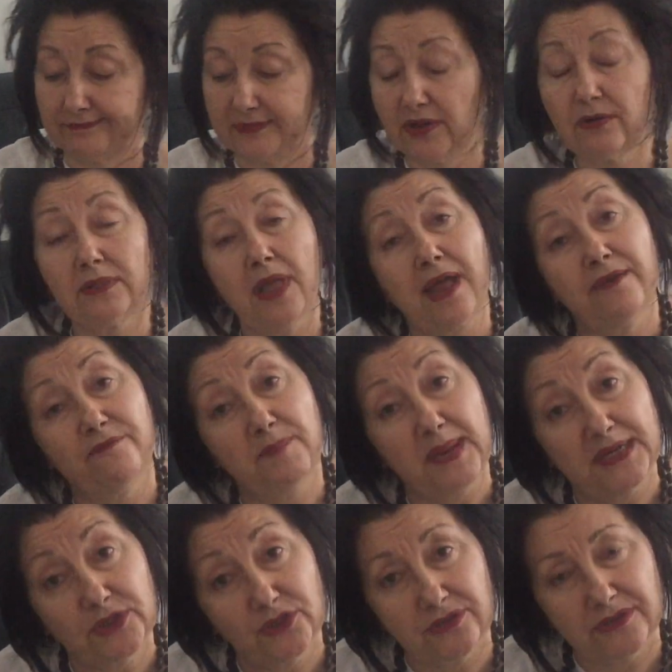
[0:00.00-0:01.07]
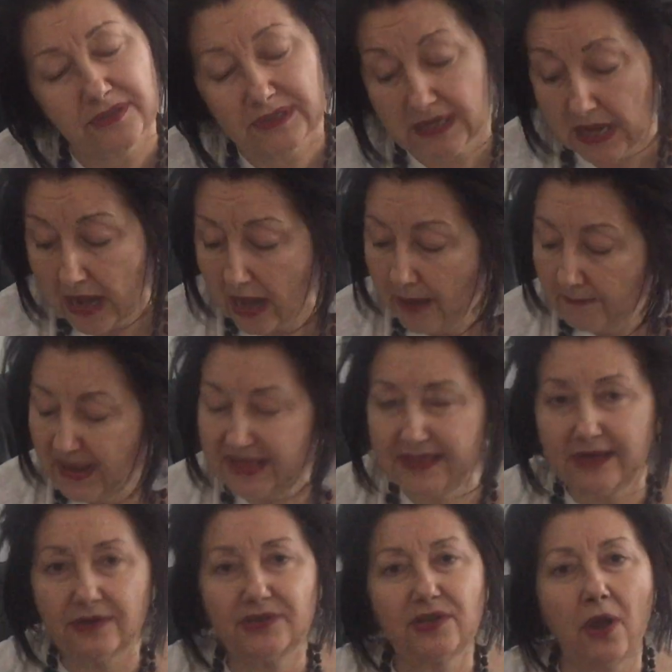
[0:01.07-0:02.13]
There are a lot of pictures, but
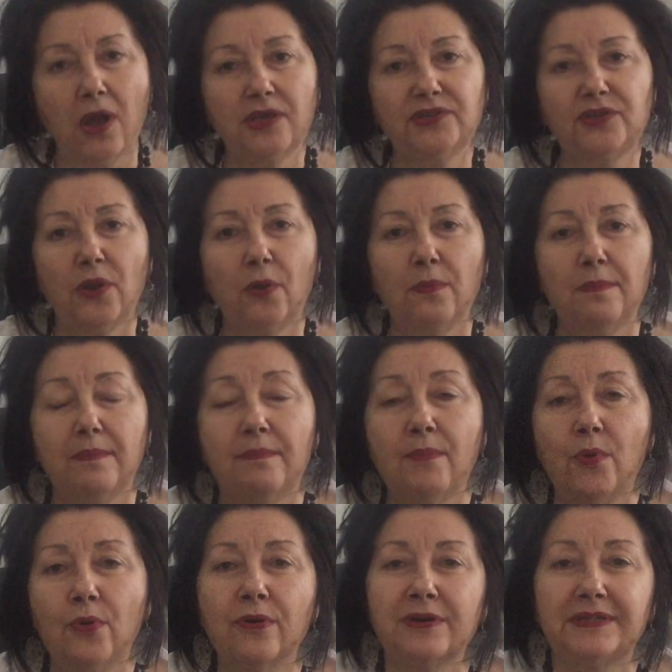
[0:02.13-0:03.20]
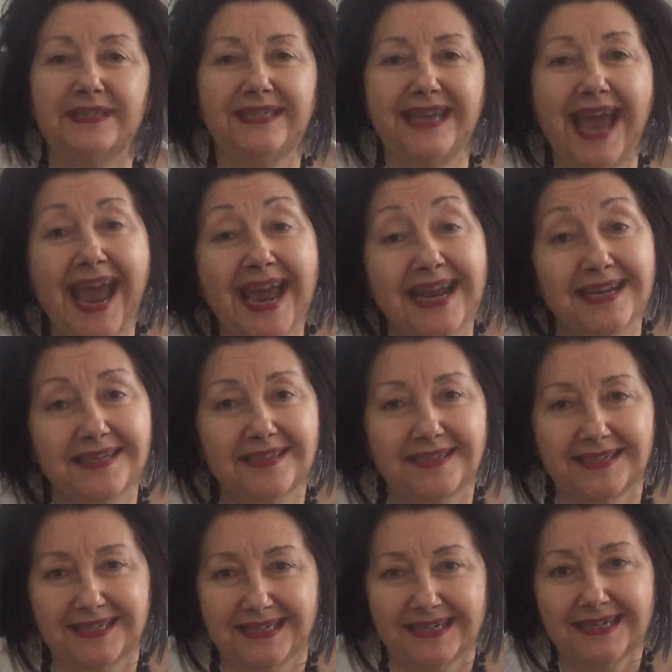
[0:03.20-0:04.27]
there's also more
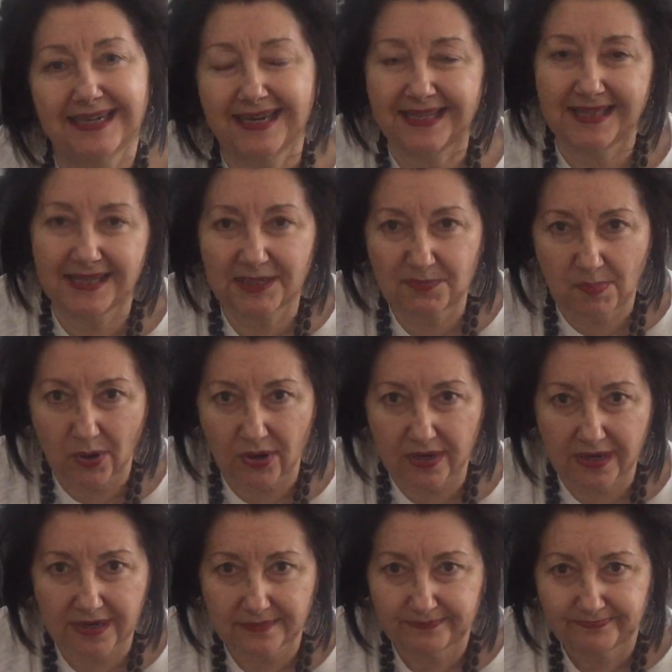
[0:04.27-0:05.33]
text in this book.